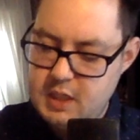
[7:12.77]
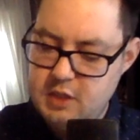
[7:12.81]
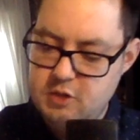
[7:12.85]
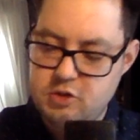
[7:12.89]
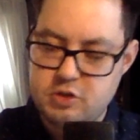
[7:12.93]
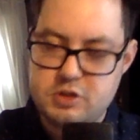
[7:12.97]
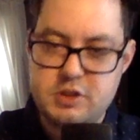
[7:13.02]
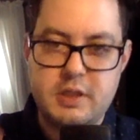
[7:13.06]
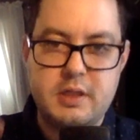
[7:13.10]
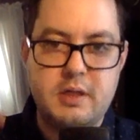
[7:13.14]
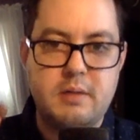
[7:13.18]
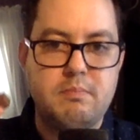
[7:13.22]

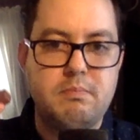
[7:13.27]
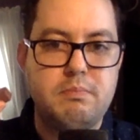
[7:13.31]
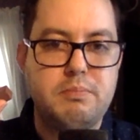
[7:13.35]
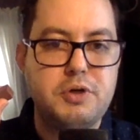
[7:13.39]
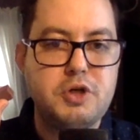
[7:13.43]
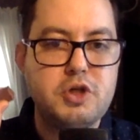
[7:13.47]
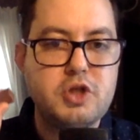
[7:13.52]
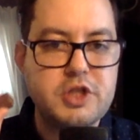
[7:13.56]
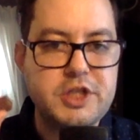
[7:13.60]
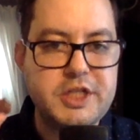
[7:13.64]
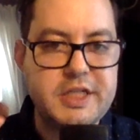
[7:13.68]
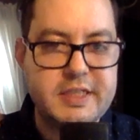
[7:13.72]
Looks like a
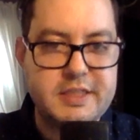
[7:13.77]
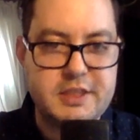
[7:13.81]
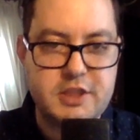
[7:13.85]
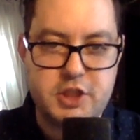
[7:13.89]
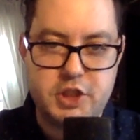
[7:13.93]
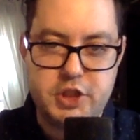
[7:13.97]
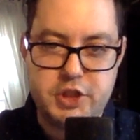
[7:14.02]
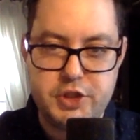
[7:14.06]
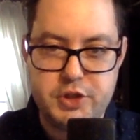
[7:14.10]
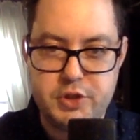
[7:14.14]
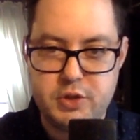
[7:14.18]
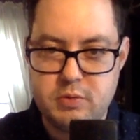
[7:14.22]
bouillon
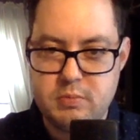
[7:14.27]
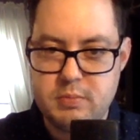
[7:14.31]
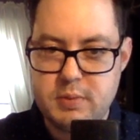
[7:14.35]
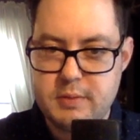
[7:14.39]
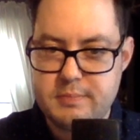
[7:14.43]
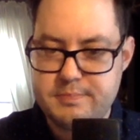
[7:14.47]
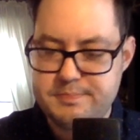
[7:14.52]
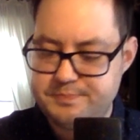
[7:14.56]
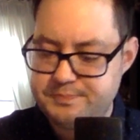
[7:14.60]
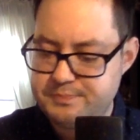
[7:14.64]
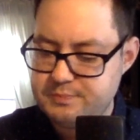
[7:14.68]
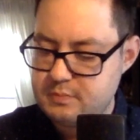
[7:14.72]
cube.
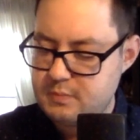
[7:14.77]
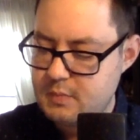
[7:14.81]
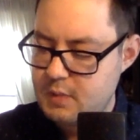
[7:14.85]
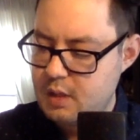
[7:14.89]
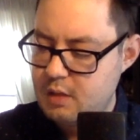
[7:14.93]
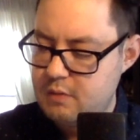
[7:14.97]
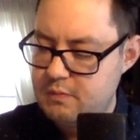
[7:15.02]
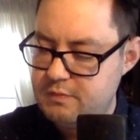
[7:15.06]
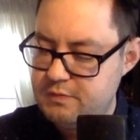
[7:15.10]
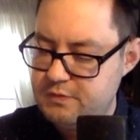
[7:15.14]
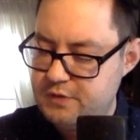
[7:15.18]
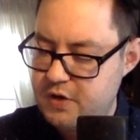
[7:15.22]

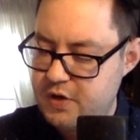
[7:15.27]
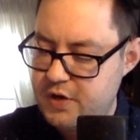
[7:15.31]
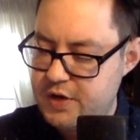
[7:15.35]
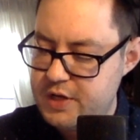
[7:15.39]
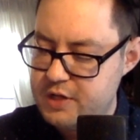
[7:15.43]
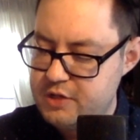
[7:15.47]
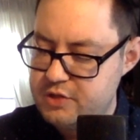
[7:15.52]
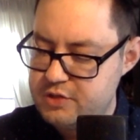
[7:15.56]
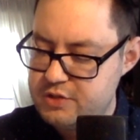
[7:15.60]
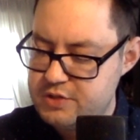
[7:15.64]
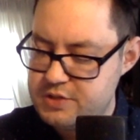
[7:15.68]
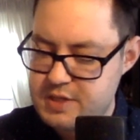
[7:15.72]
Very
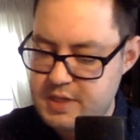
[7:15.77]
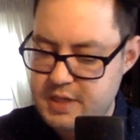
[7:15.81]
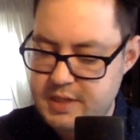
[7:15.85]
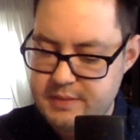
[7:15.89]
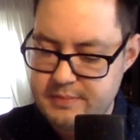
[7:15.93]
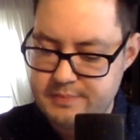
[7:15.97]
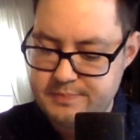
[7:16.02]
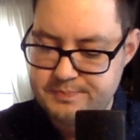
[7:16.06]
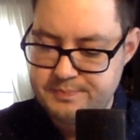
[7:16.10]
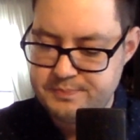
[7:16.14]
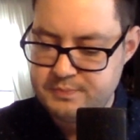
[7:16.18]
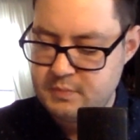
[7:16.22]

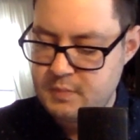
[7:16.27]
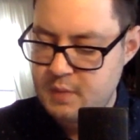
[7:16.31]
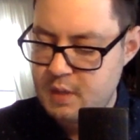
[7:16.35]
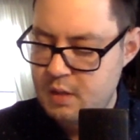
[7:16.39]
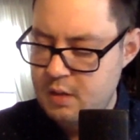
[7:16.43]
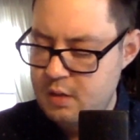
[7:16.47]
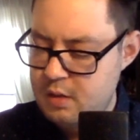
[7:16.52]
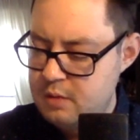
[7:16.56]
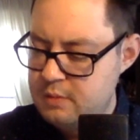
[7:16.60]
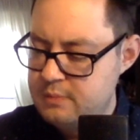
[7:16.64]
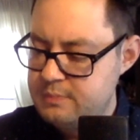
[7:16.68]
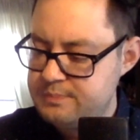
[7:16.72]
interesting.
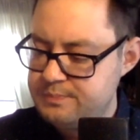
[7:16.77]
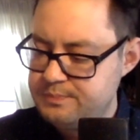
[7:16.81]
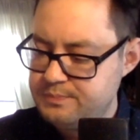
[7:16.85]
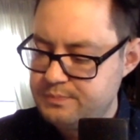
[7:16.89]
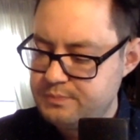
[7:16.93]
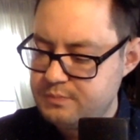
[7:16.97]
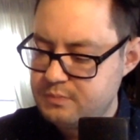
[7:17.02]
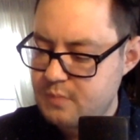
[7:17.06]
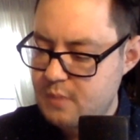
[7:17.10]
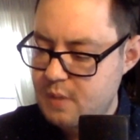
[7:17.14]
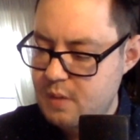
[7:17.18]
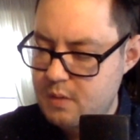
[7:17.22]

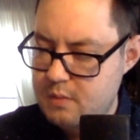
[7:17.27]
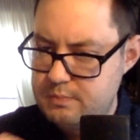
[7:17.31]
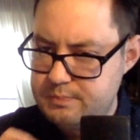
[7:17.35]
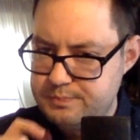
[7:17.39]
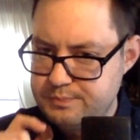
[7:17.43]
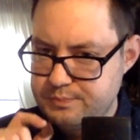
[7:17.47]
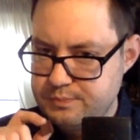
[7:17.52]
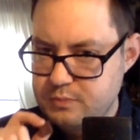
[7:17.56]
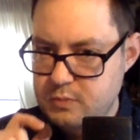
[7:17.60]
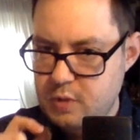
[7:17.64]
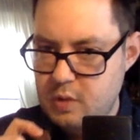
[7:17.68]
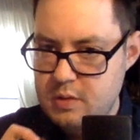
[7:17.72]

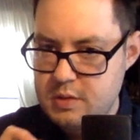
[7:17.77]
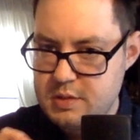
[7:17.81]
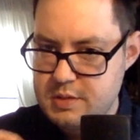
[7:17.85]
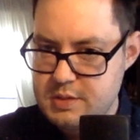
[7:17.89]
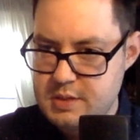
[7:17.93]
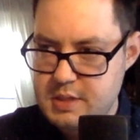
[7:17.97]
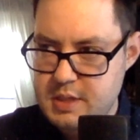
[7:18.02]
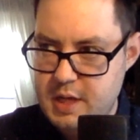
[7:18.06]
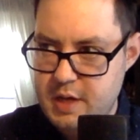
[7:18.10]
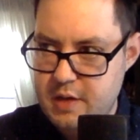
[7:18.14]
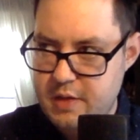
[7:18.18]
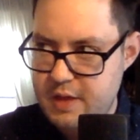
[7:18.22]
I'm gonna
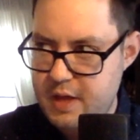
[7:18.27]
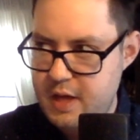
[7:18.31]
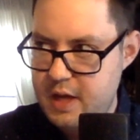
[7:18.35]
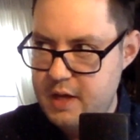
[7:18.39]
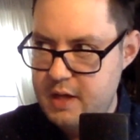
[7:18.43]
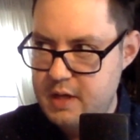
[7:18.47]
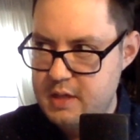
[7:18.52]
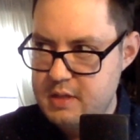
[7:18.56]
see how that